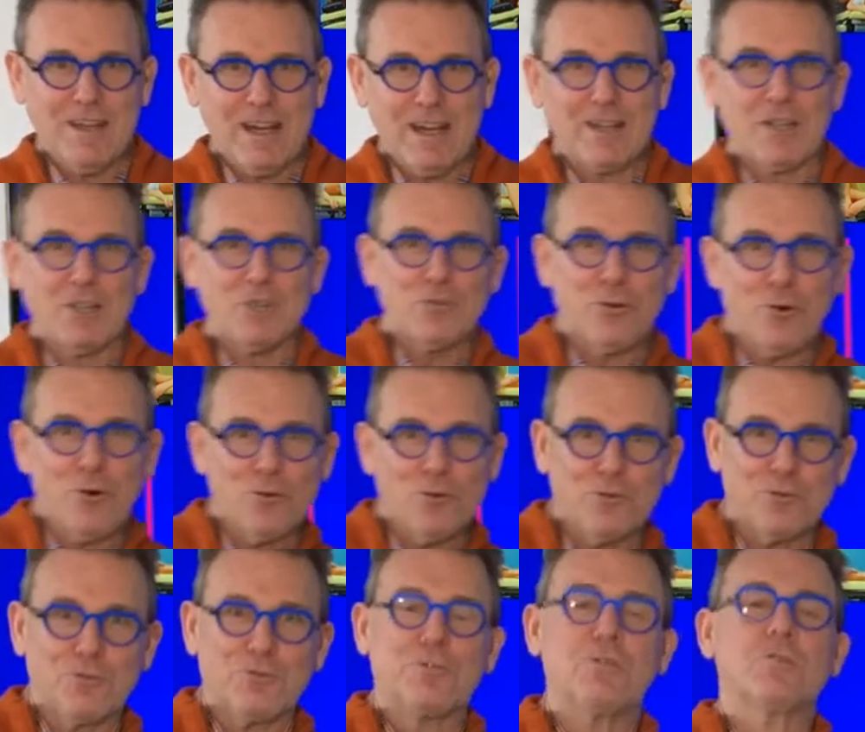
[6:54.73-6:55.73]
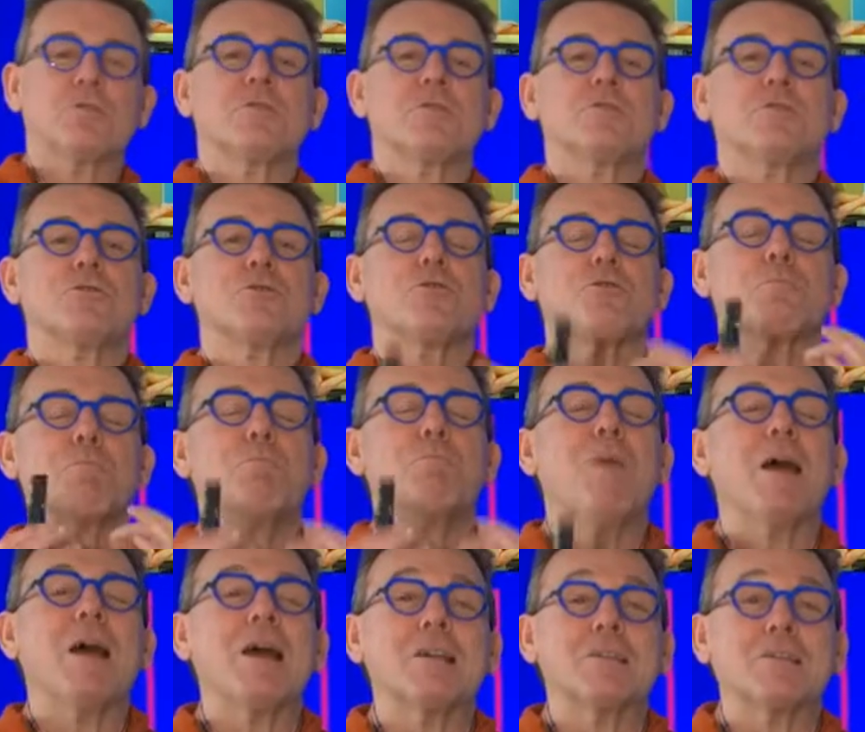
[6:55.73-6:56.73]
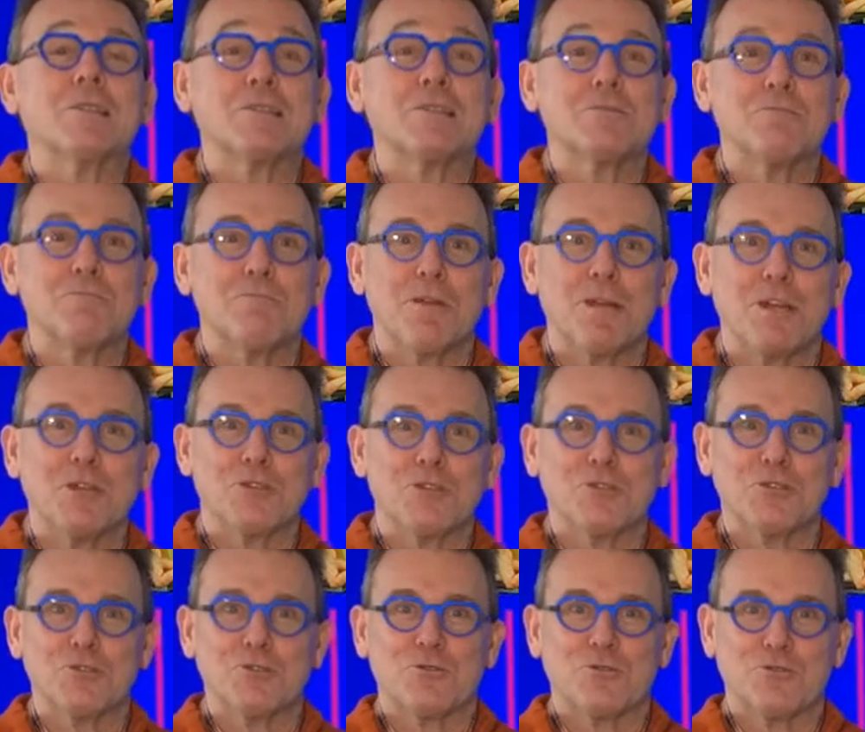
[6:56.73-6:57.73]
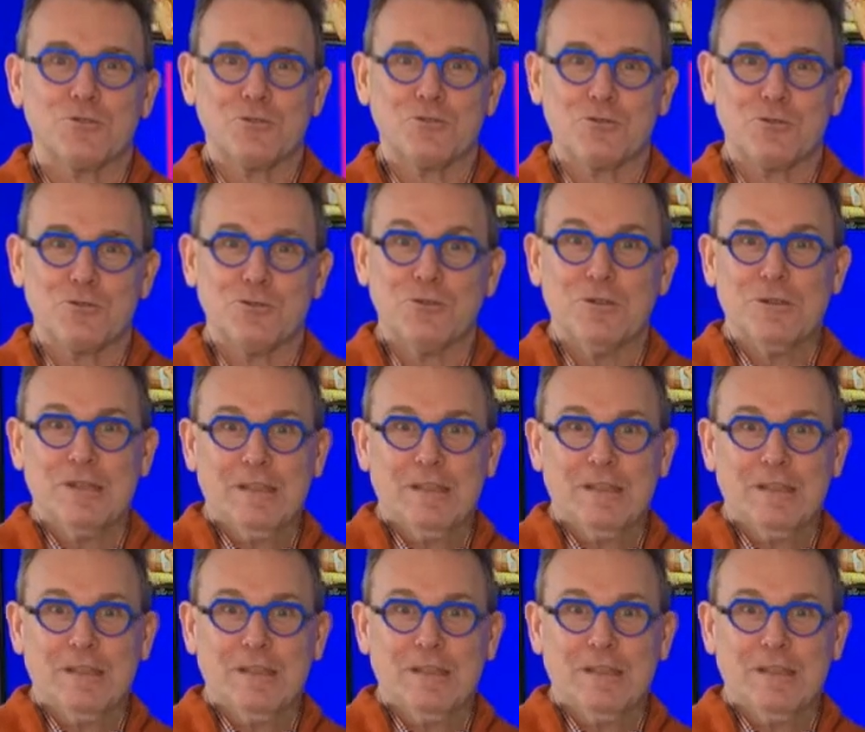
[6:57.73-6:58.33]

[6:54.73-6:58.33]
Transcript: And I told you this is your best patient to do the